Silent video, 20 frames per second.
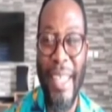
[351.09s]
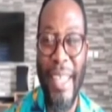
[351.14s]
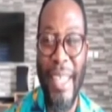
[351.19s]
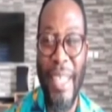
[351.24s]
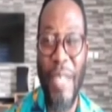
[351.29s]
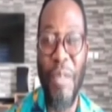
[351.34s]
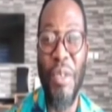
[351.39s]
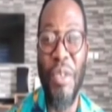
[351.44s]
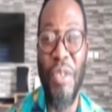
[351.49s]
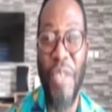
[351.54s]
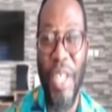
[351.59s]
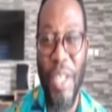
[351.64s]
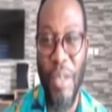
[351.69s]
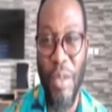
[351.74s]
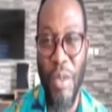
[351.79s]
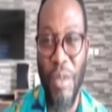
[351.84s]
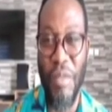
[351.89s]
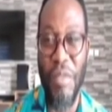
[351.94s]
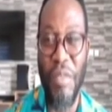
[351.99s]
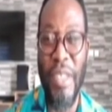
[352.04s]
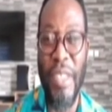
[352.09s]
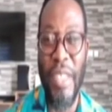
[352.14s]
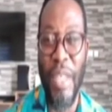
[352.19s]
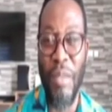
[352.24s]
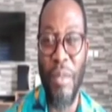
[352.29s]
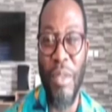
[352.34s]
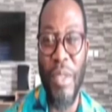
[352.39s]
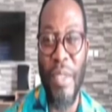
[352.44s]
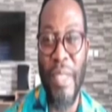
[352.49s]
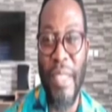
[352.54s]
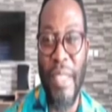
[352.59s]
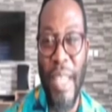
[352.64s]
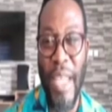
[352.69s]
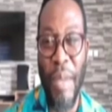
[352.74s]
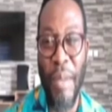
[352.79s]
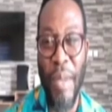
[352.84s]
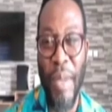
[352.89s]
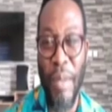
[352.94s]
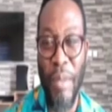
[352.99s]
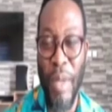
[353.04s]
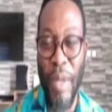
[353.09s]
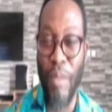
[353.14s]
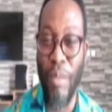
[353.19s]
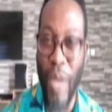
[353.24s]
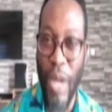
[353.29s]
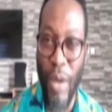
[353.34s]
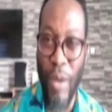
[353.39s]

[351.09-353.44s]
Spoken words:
you will journey with visa into niya me boa